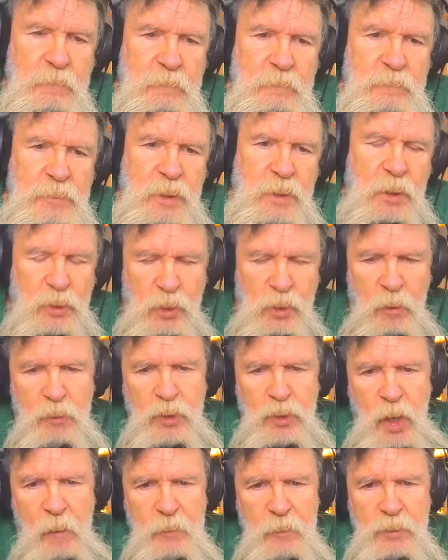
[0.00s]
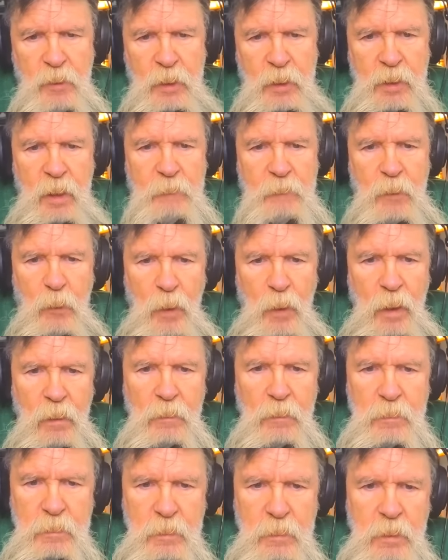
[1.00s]
See, Jerry Jarrett was trying to tell me,
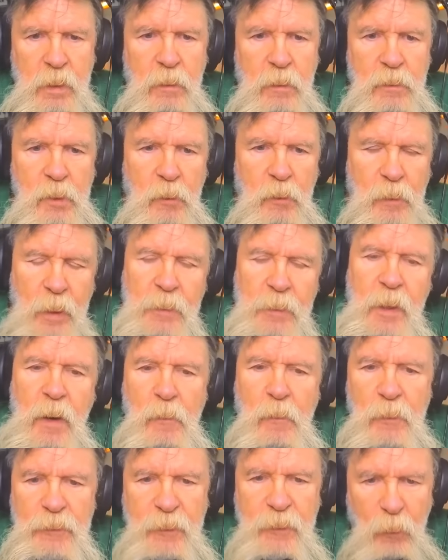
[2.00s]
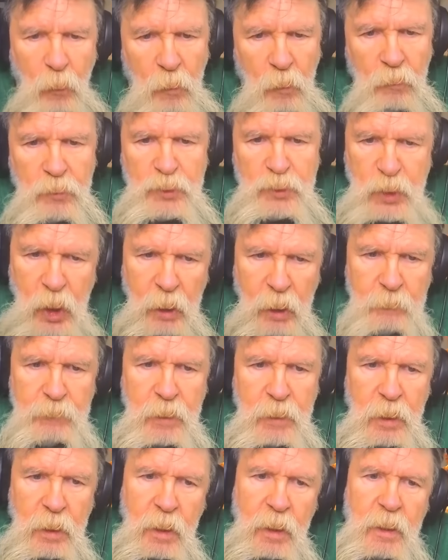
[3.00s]
well, you know, you're in there with the world
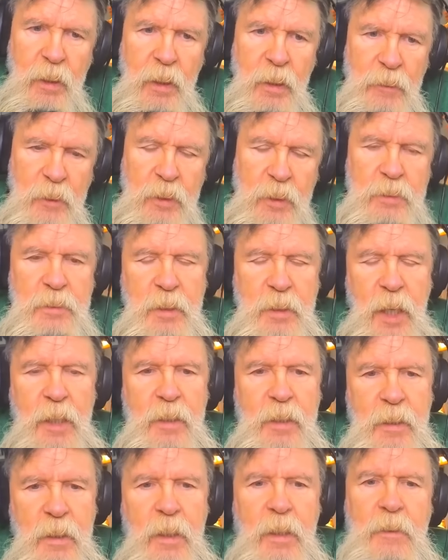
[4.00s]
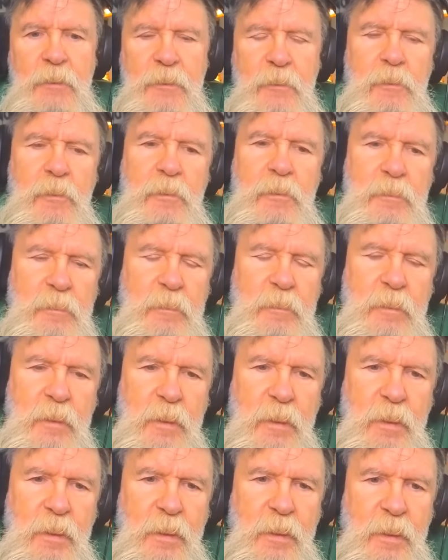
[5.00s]
champion and this, that, and the other. And
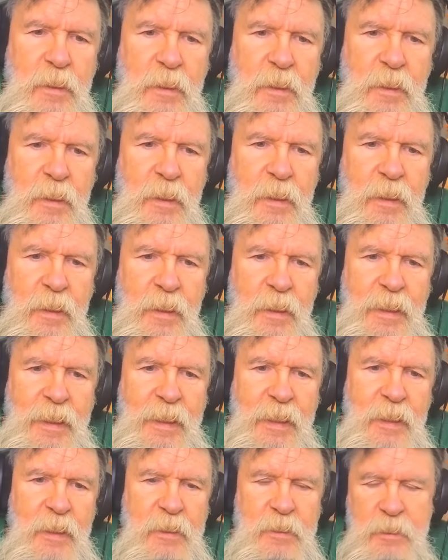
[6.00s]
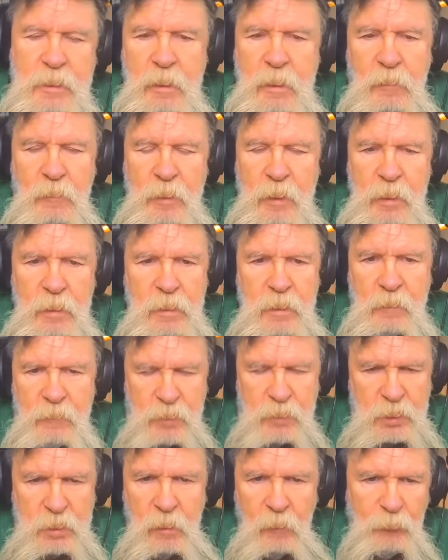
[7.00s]
uh, it still didn't. It
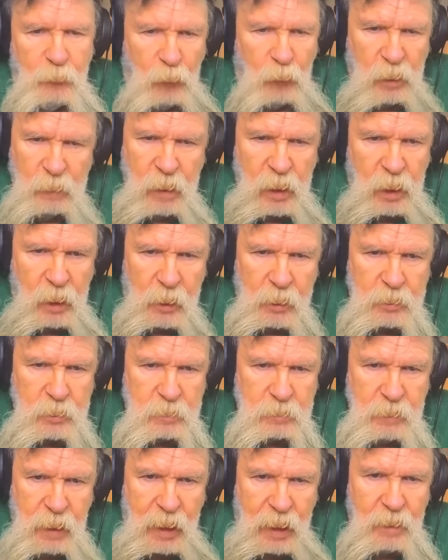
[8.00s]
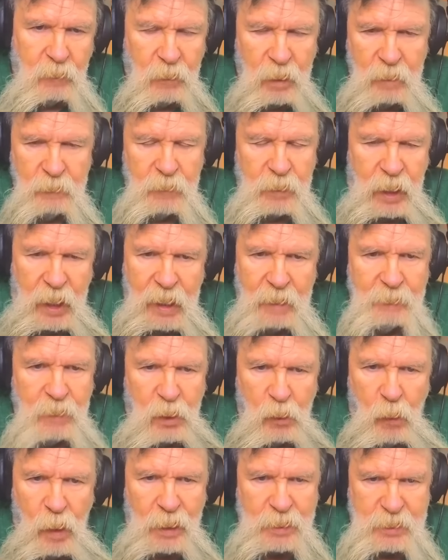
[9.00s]
was still three minutes. I don't give a damn
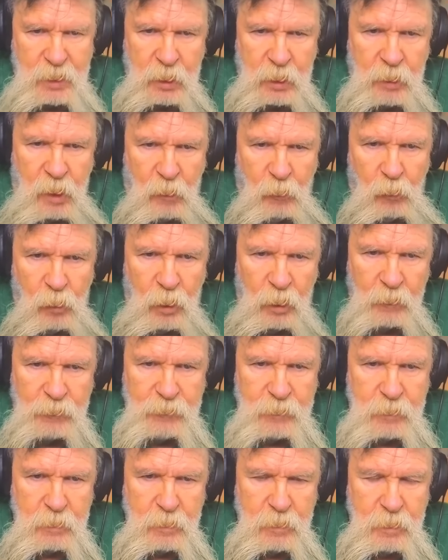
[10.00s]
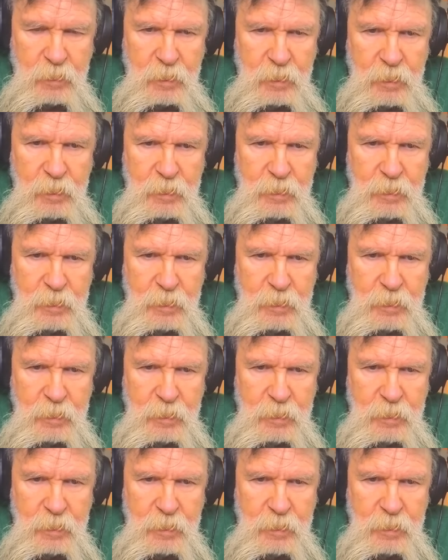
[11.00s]
who I was in there with. Hmm.